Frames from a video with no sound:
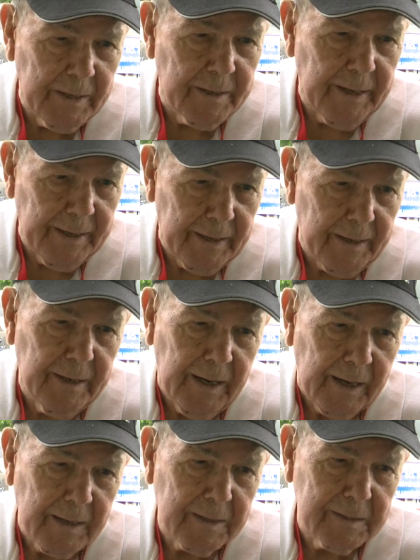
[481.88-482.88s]
a dead
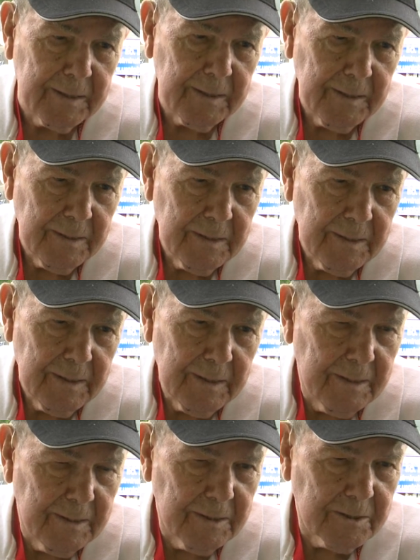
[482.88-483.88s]
duck.
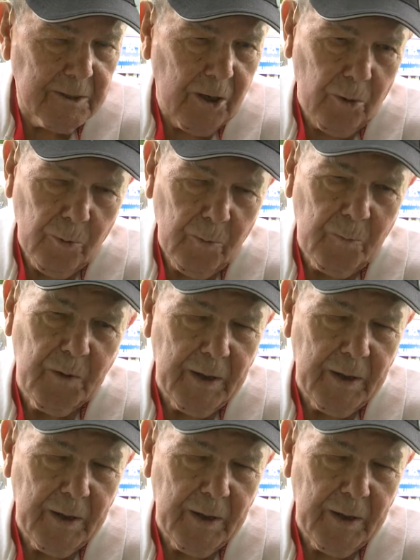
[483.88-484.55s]
So,